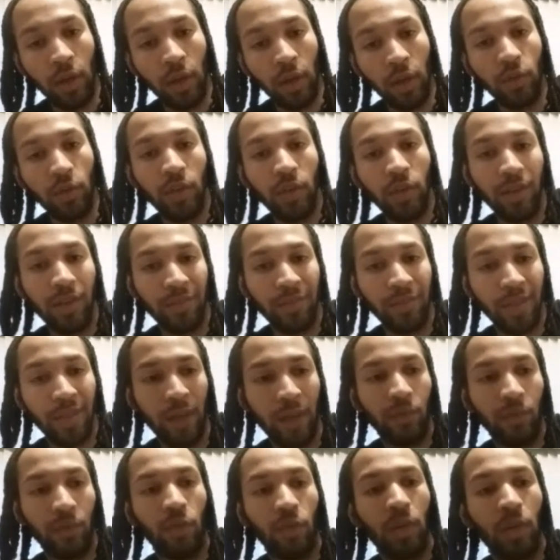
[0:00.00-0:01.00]
I'll use that
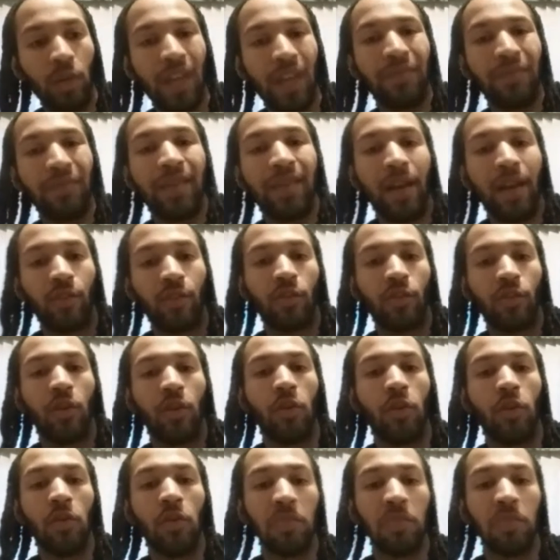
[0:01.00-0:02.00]
sometimes too and give me extra
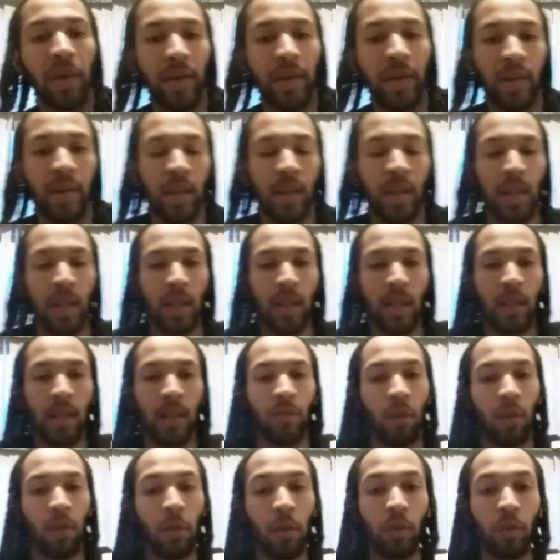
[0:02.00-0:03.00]
hope. But
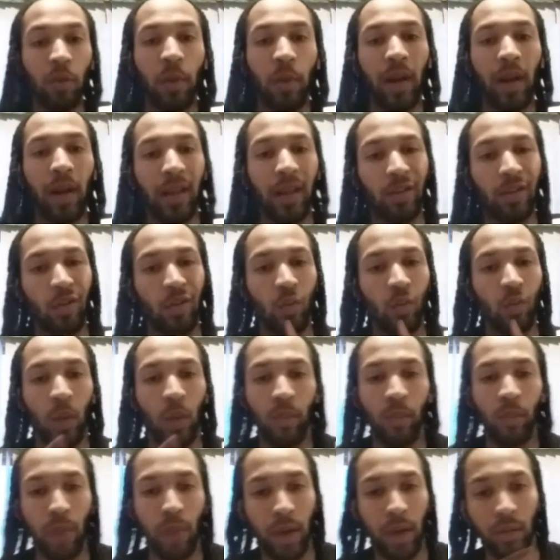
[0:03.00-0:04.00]
for the most part, I like to use
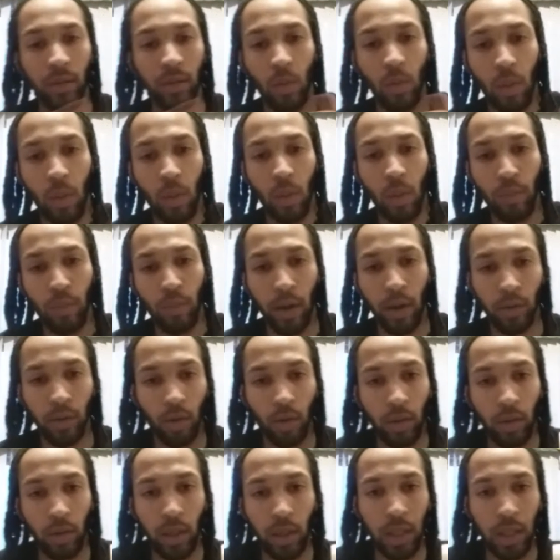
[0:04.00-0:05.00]
one product and one product
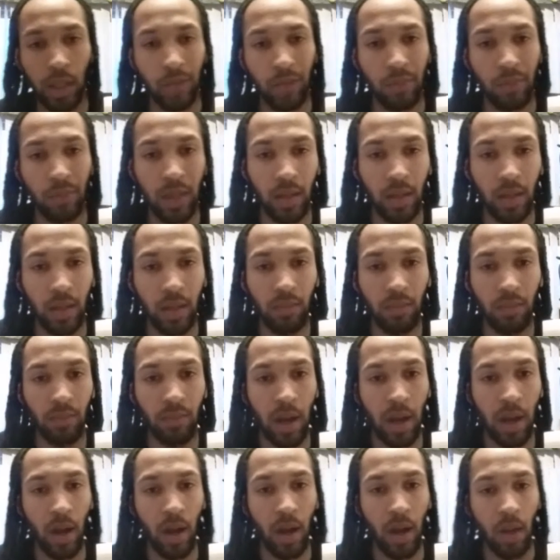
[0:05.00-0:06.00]
only to give me
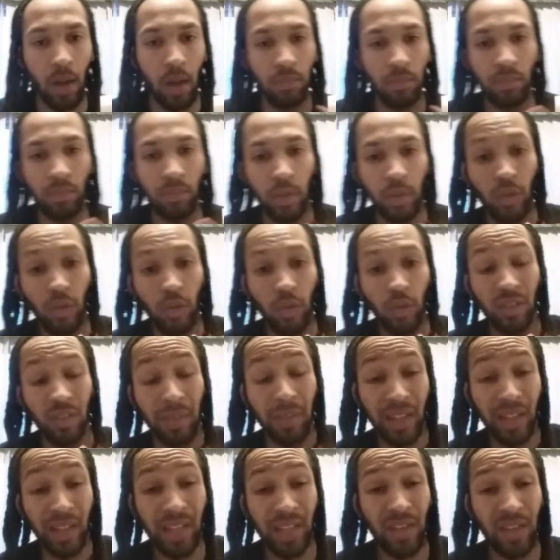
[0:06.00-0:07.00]
my to use as
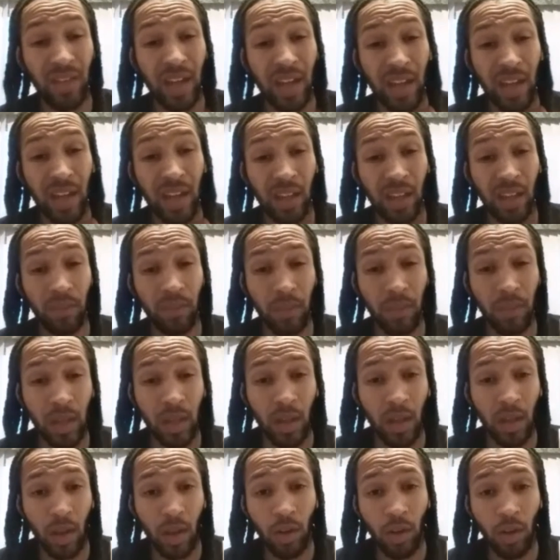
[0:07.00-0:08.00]
my leave-in and to give
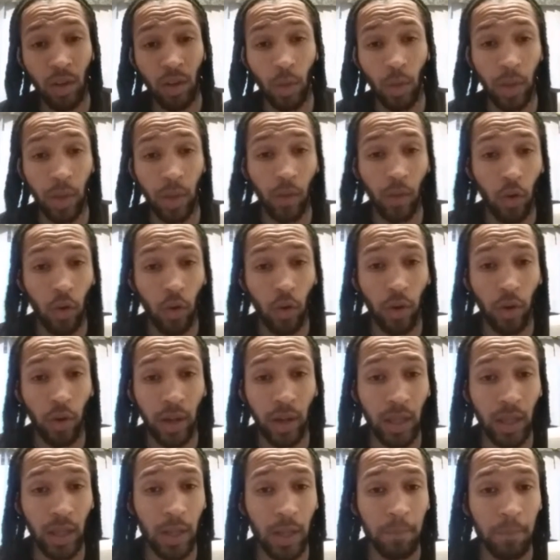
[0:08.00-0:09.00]
me whatever hold
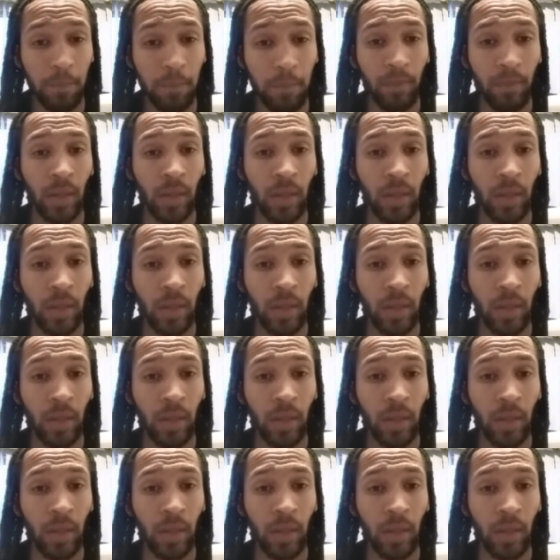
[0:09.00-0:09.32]
I need.